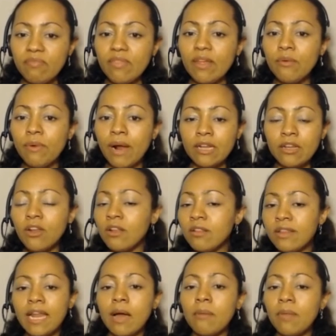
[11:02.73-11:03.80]
Right? Not
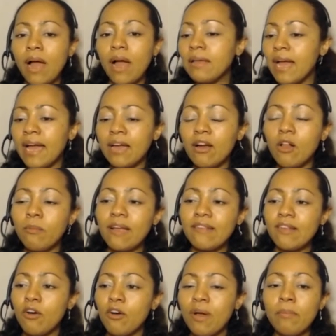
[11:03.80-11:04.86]
that I call
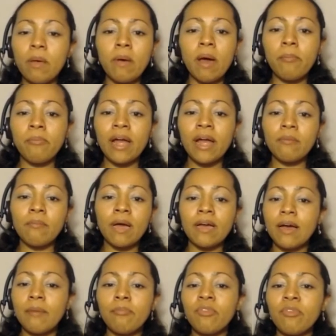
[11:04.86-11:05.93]
myself, I'm a
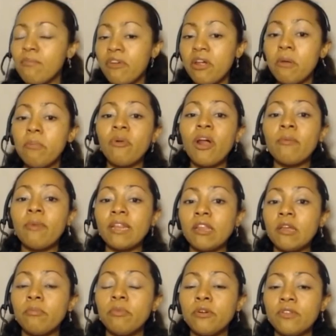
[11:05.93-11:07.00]
very pragmatic
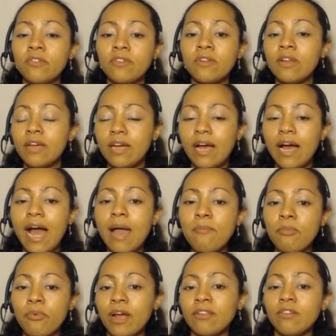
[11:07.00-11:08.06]
person. I'm
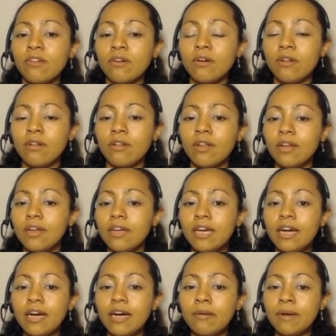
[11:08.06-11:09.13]
practical.
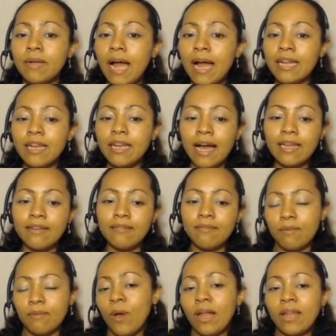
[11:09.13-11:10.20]
But
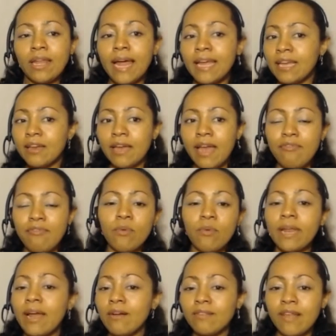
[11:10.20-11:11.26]
well, like
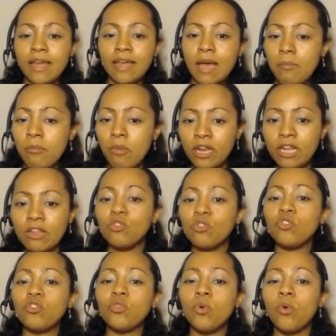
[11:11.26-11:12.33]
everyone else, I bought into
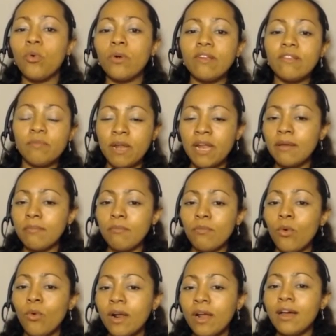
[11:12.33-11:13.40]
stories, but I'm
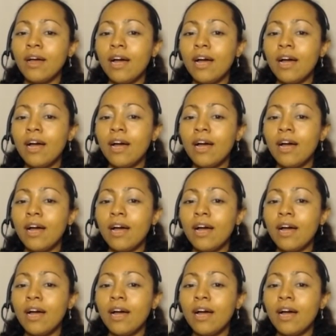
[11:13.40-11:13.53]
more